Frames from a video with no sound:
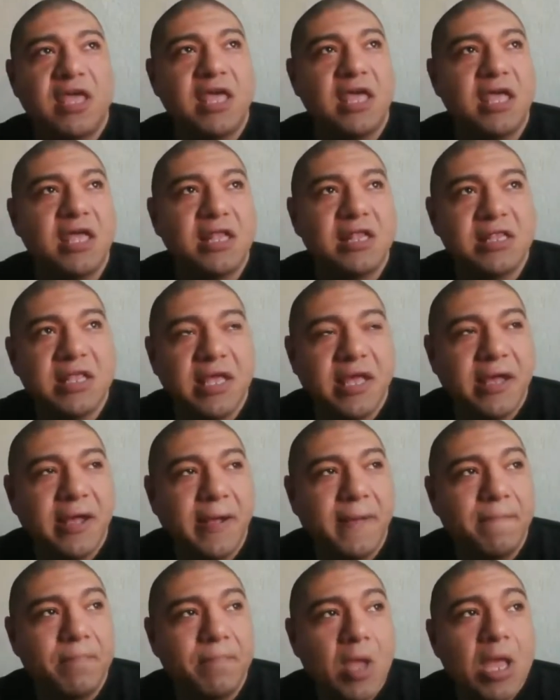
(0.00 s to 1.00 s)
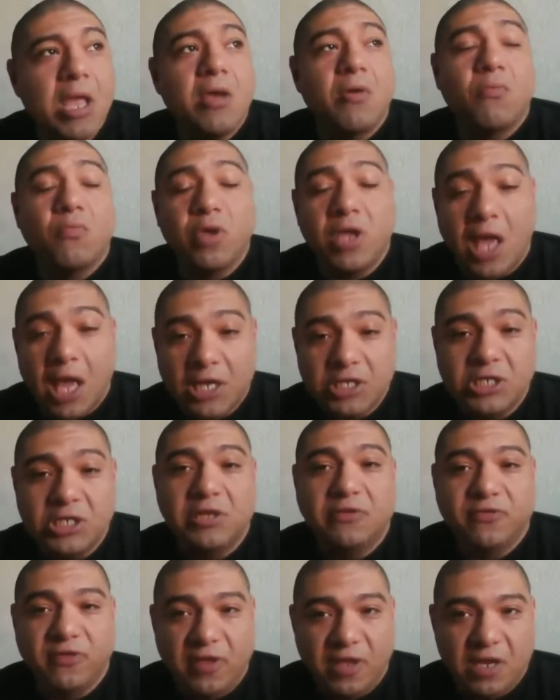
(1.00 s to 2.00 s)
and uh, we
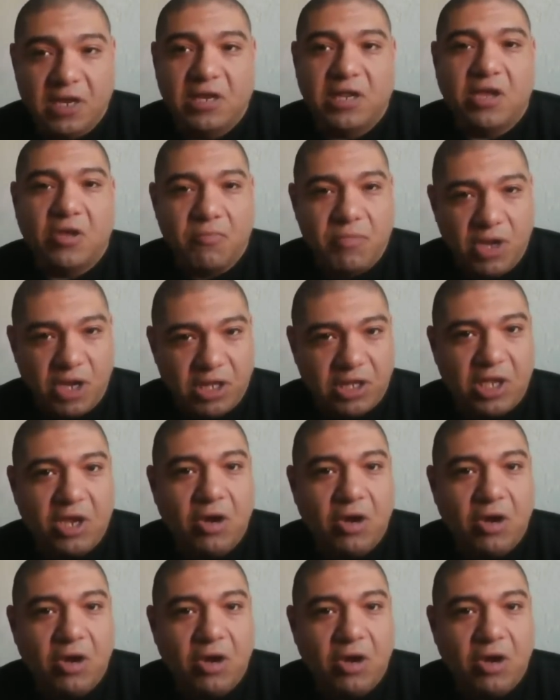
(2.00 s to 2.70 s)
actually seen the community